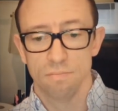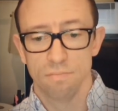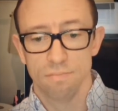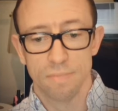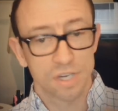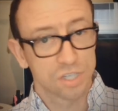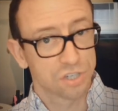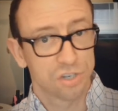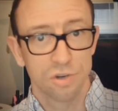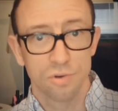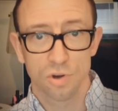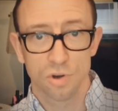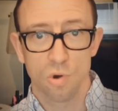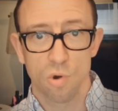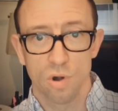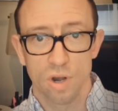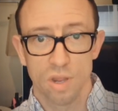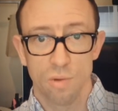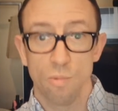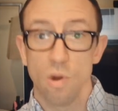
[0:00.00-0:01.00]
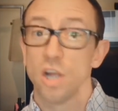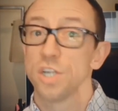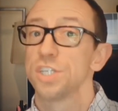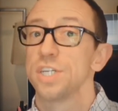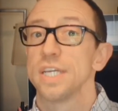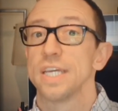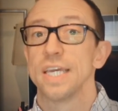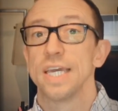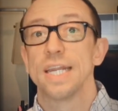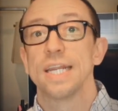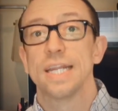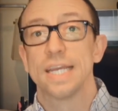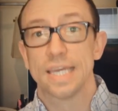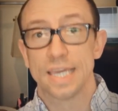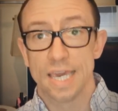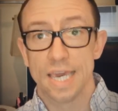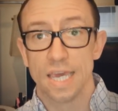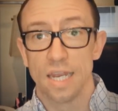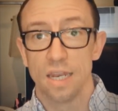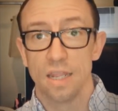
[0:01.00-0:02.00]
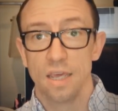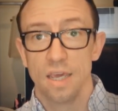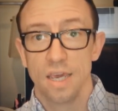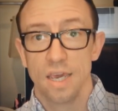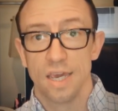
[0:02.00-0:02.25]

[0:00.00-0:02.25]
make sure you record it and watch it again and again.